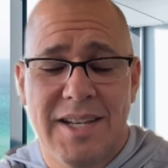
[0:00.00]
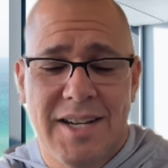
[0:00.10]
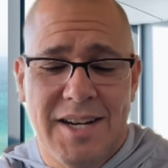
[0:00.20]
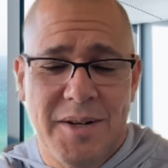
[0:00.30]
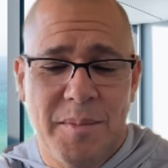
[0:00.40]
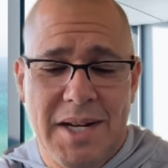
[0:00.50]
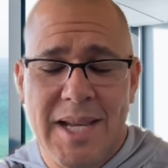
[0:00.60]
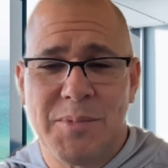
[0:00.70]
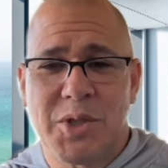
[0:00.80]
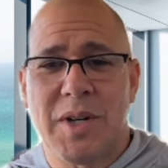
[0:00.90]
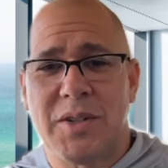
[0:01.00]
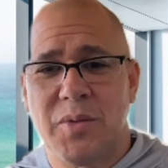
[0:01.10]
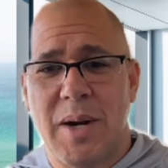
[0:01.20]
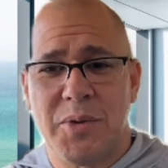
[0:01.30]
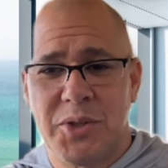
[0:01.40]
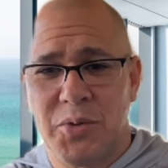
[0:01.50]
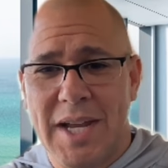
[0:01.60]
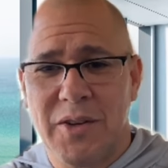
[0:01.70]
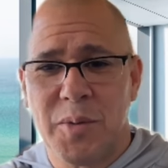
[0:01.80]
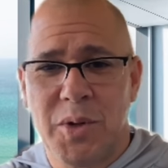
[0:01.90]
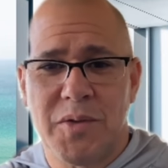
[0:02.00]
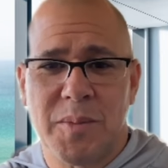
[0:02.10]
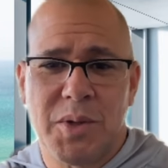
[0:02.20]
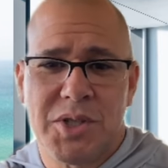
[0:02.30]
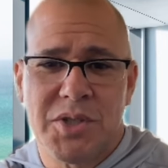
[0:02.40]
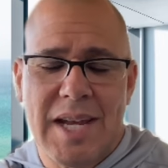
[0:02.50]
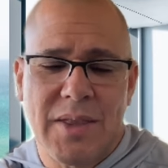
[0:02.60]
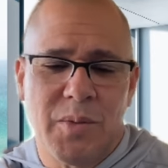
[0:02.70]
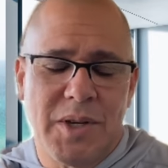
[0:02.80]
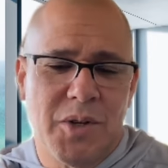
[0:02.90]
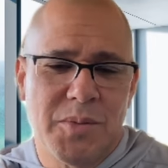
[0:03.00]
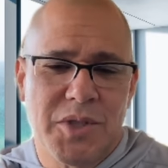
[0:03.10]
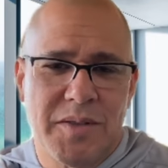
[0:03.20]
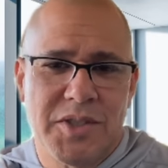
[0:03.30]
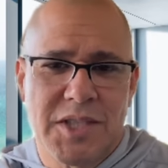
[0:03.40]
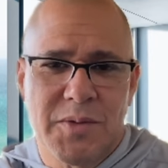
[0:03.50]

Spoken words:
My name is Craig Duran with the Duran Group over at Berkshire Hathaway Home Services.